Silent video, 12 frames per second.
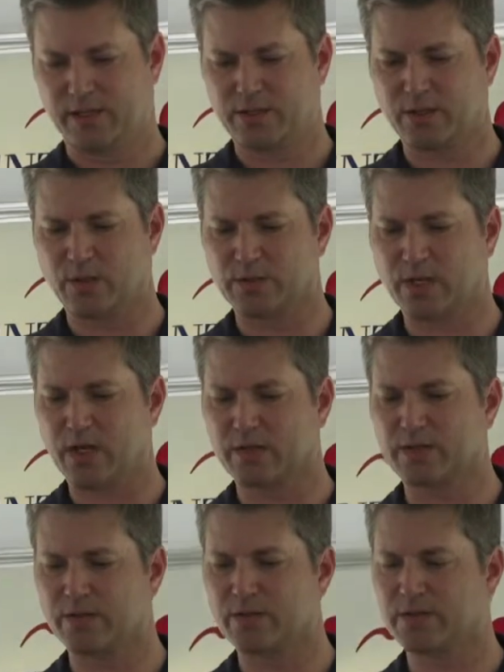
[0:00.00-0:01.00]
So
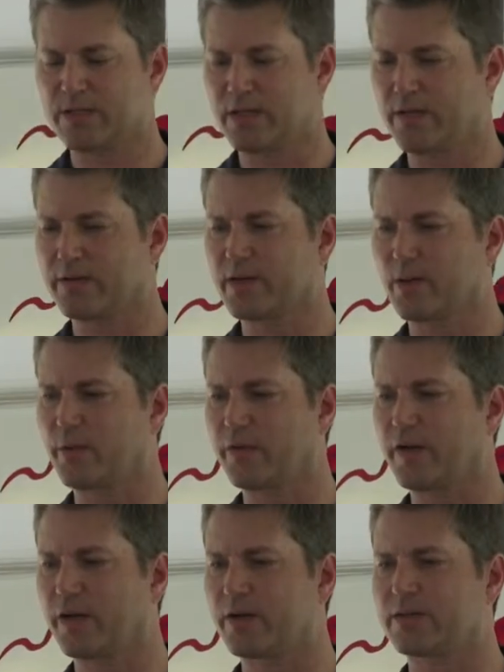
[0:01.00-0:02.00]
doctors and healthcare
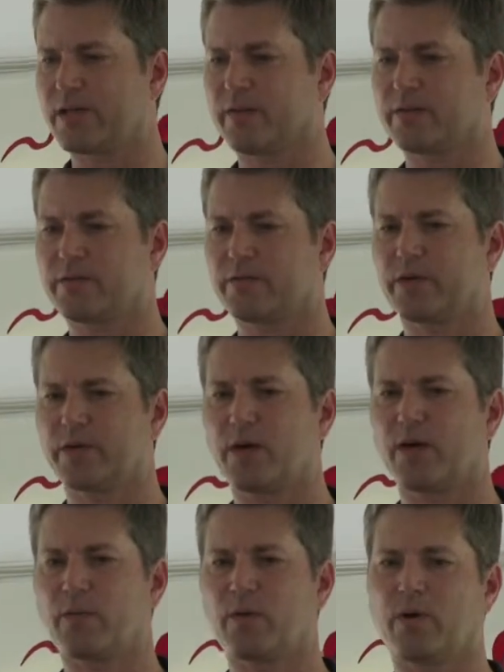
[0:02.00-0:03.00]
providers have to figure
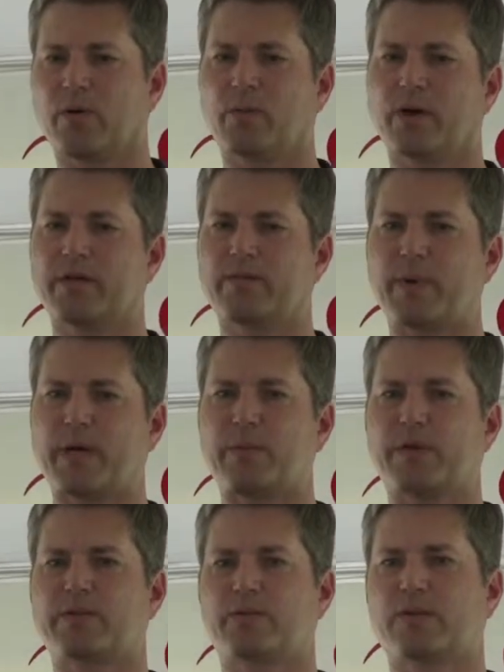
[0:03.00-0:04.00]
out, well, what if my
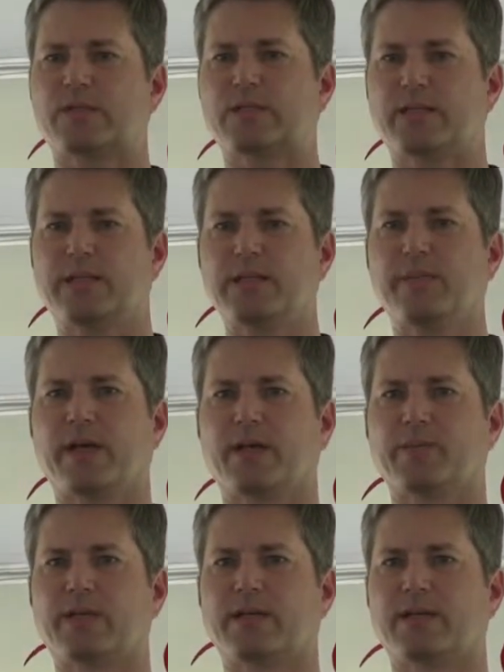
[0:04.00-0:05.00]
patient wants to
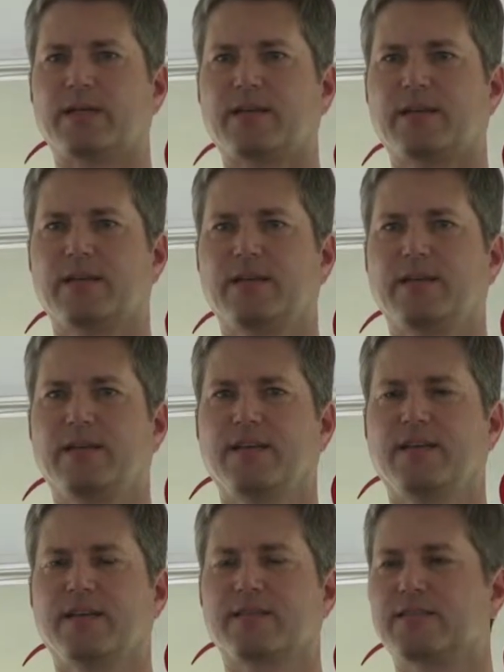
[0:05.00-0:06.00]
email me
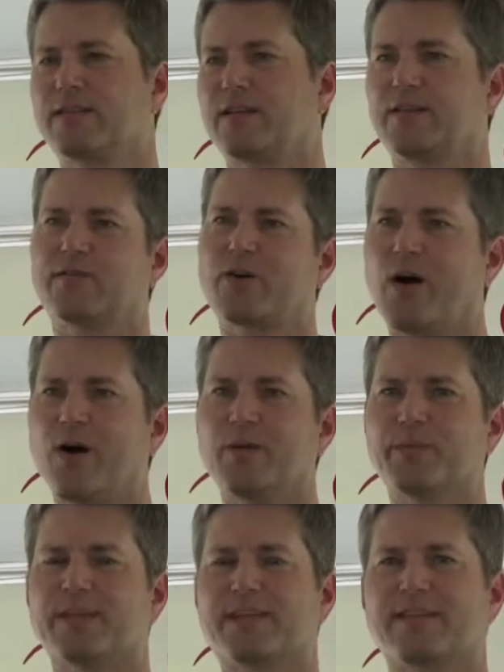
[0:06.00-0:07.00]
instead of
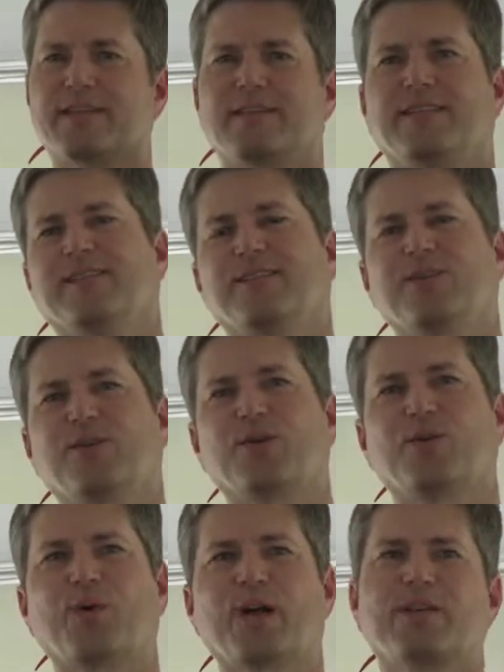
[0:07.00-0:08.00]
call me?
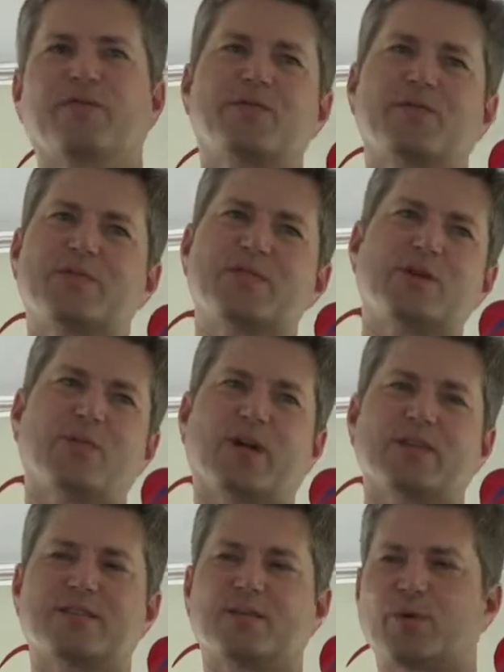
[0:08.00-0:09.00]
Or what if she
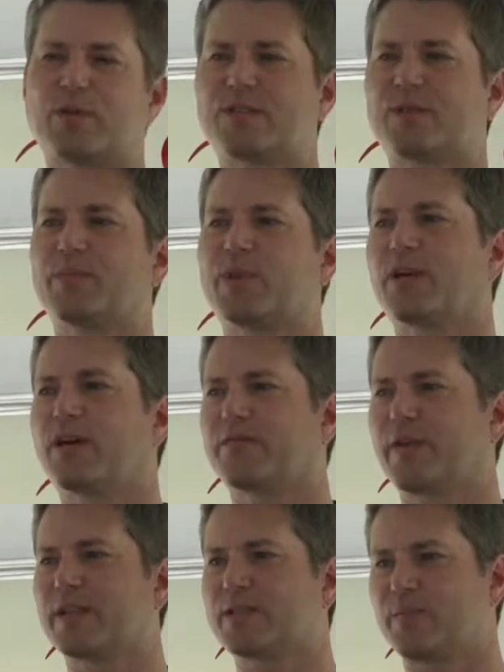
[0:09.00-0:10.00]
wants to put something on
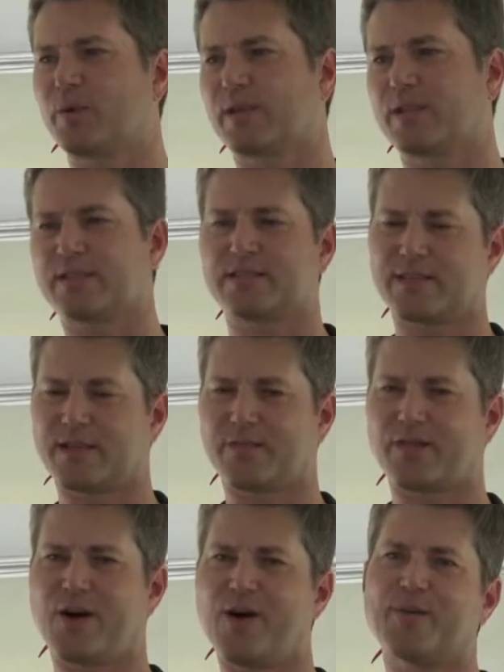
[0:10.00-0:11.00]
Facebook instead
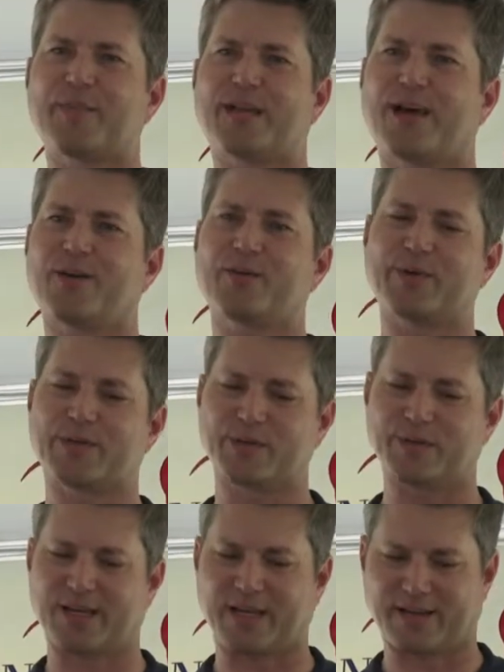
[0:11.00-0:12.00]
of call me? How do we
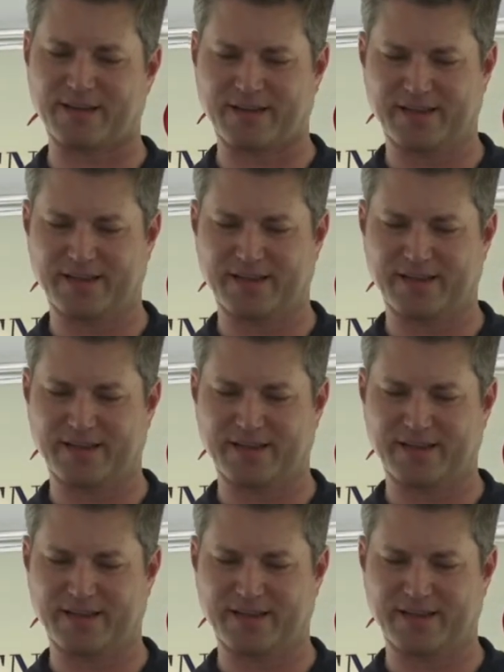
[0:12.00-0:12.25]
do that?